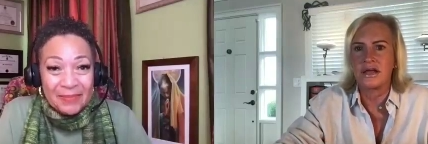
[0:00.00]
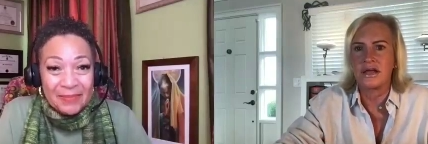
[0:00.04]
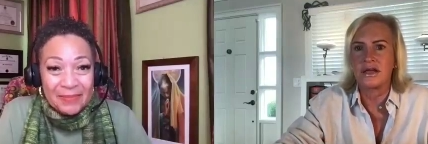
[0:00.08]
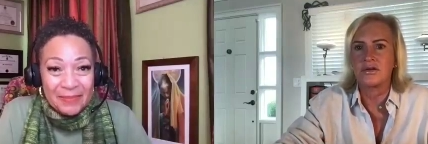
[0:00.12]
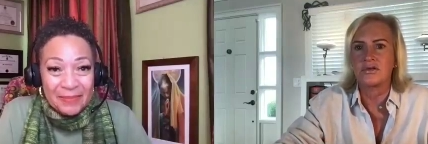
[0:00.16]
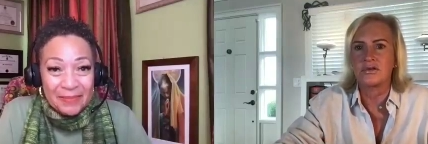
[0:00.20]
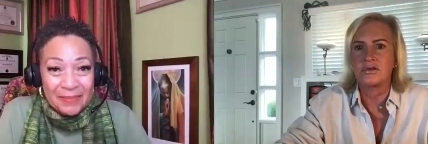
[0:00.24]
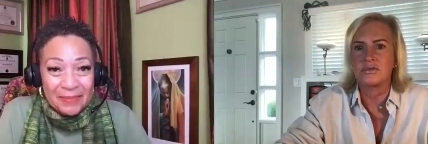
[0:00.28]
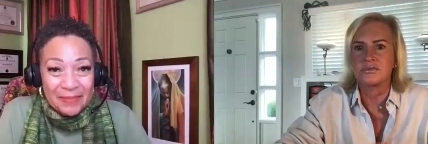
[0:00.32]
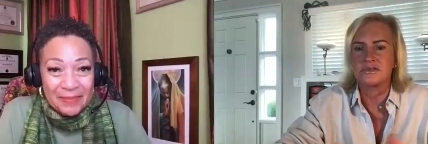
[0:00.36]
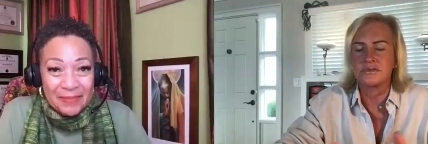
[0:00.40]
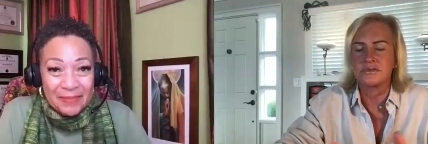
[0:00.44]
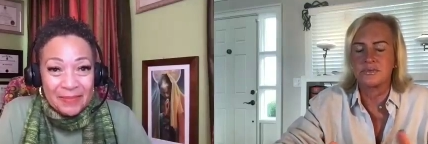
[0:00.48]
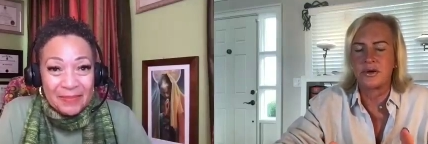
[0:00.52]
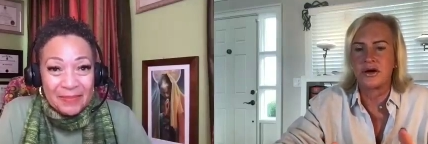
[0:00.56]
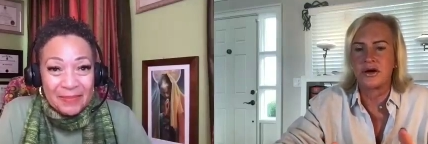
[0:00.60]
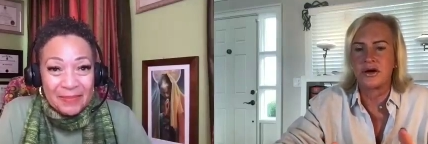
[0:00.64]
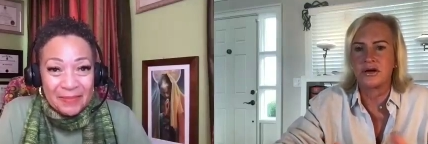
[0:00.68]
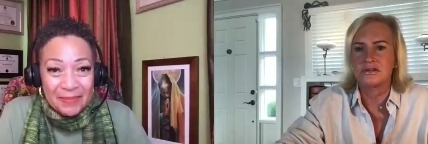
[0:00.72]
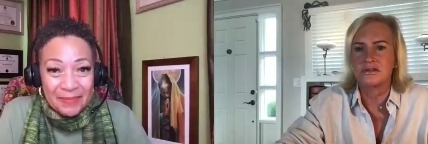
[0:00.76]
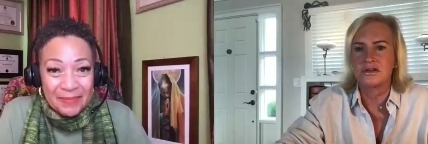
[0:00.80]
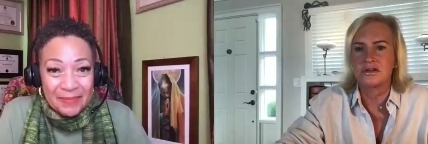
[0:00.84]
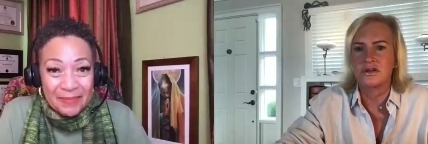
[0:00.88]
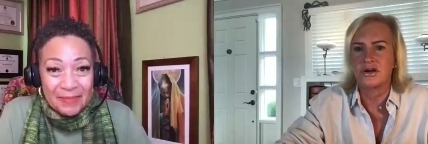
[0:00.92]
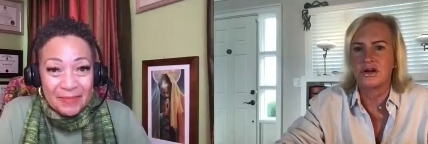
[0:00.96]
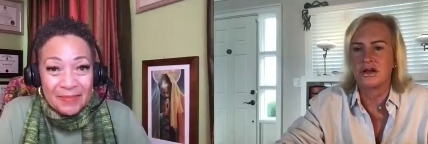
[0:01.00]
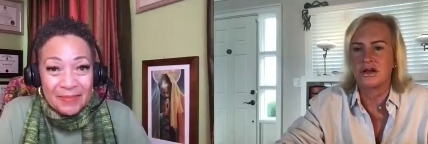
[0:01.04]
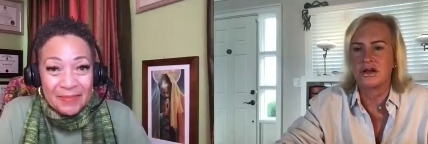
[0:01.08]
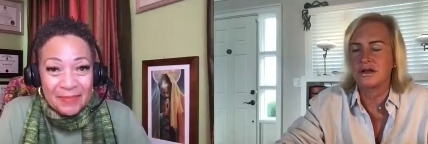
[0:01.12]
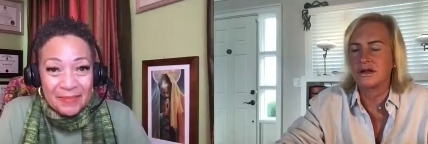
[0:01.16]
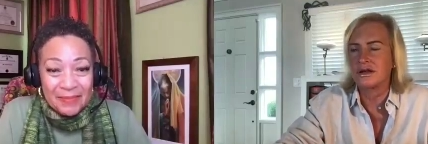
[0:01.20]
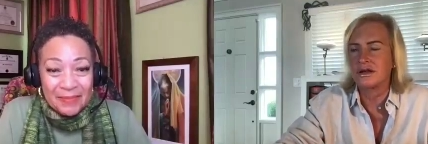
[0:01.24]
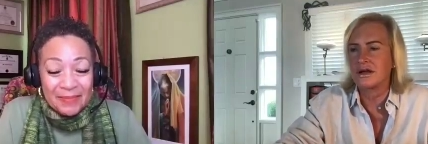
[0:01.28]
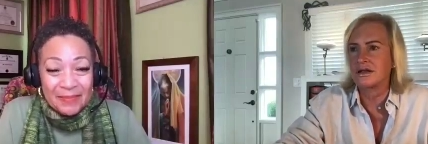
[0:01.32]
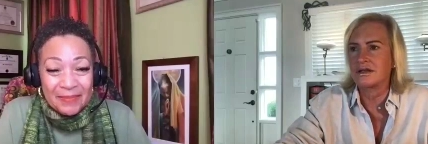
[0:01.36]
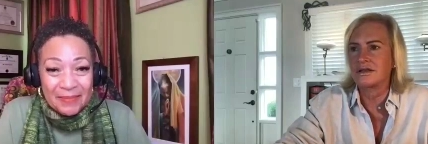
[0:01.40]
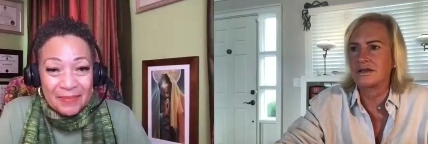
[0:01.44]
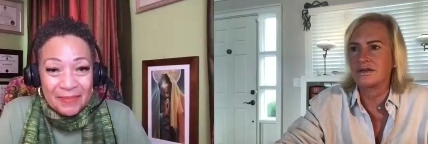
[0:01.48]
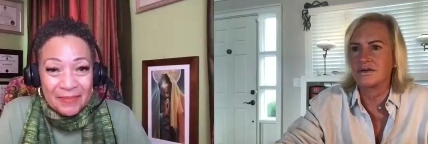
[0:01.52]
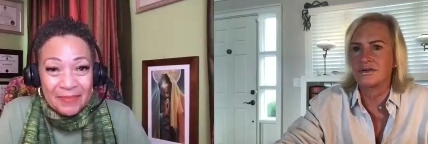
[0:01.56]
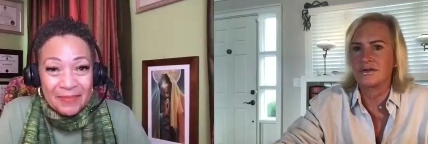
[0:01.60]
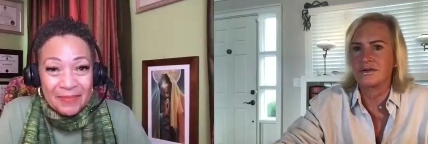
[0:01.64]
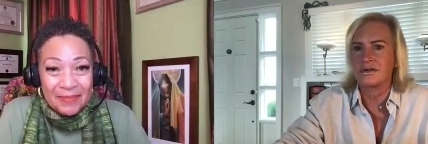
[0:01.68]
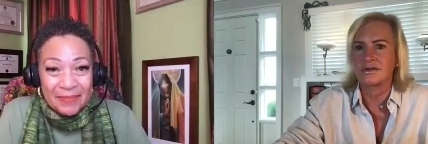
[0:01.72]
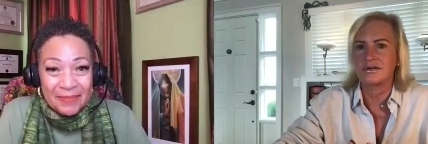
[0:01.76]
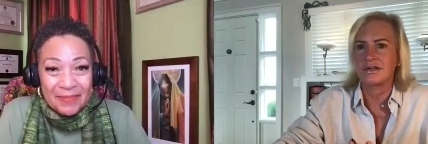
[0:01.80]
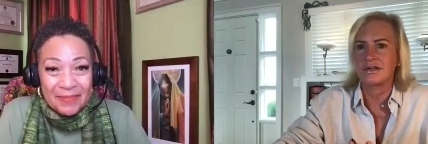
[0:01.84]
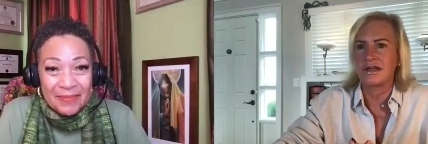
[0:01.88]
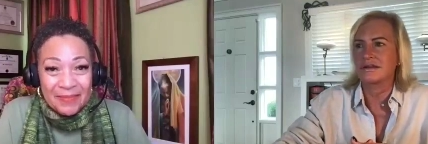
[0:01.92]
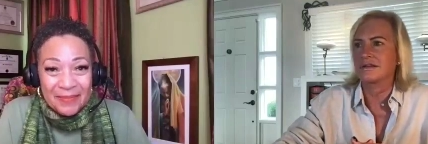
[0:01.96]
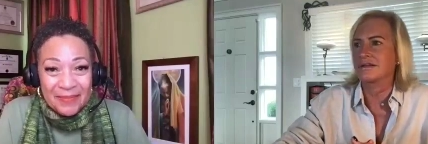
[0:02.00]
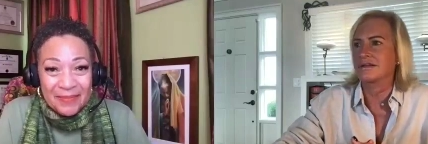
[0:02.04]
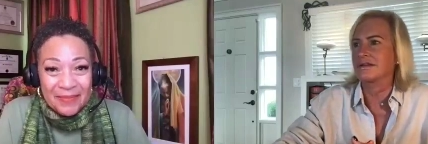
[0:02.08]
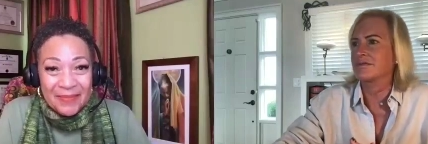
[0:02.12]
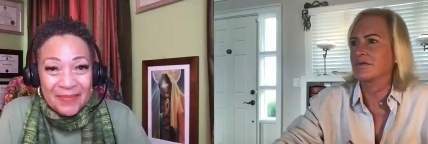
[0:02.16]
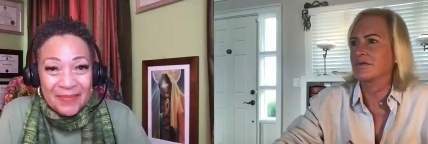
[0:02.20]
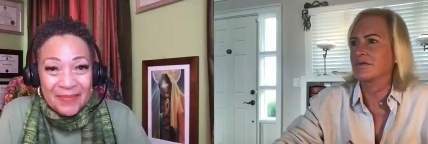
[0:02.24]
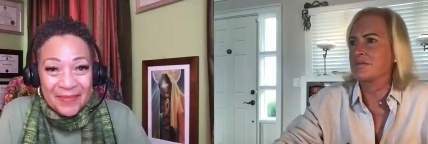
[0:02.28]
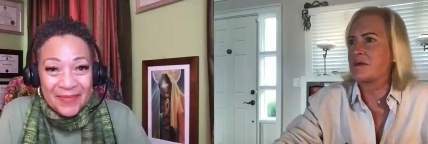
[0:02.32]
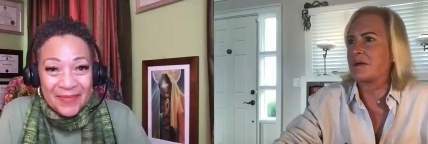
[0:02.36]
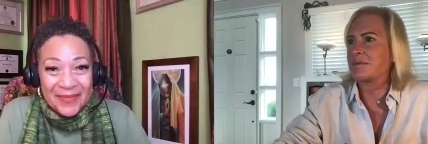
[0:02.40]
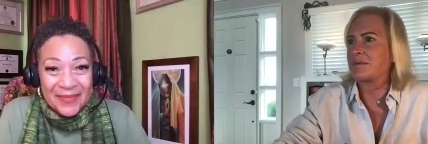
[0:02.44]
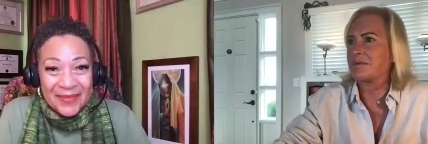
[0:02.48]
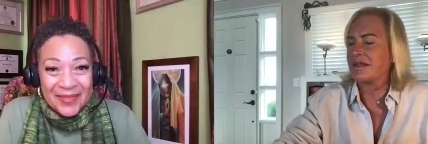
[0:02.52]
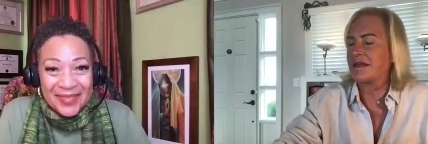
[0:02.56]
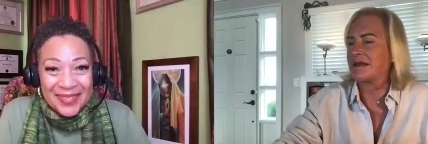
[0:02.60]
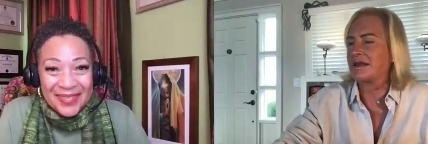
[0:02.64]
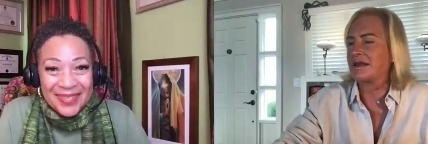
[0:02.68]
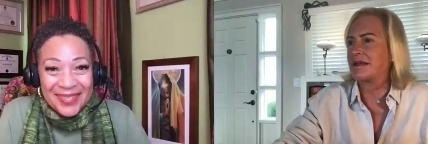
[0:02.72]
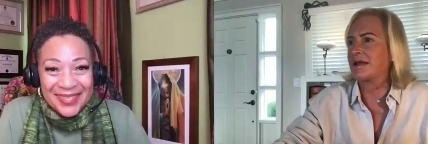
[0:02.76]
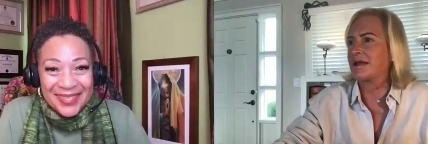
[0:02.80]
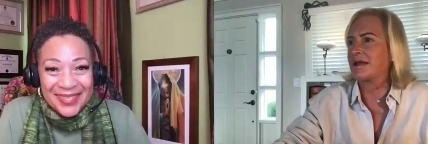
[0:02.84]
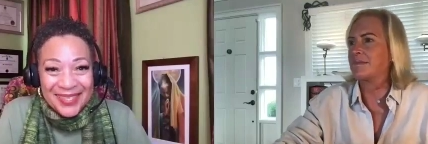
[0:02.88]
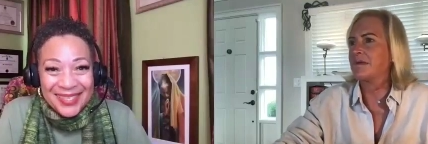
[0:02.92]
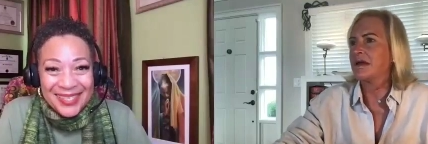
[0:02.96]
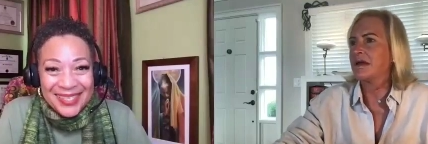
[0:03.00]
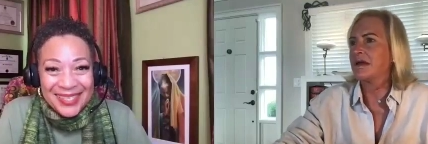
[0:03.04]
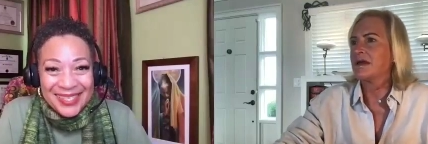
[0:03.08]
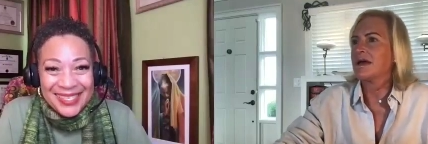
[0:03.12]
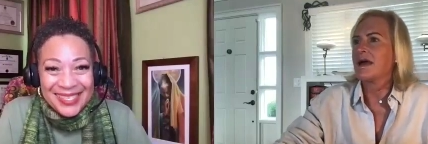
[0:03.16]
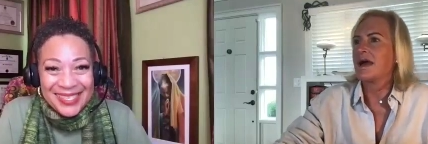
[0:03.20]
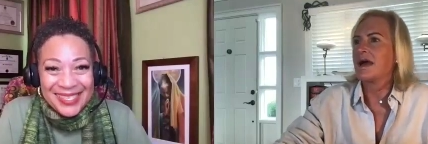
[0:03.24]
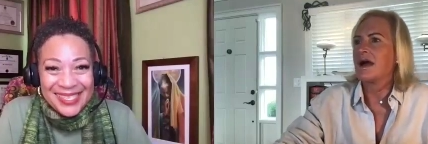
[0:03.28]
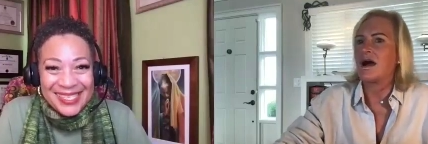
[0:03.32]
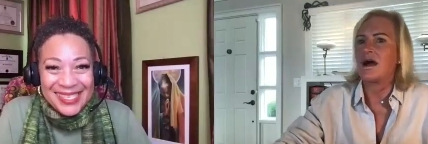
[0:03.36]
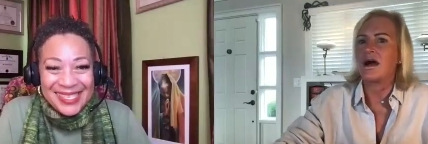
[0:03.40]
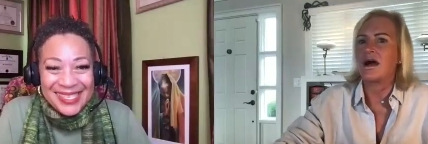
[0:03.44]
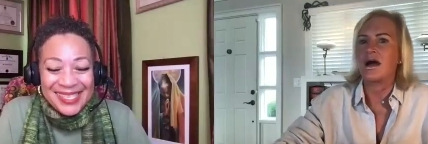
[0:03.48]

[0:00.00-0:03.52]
Speaker 1: ingram spark sorry i don't like to remember that name mm.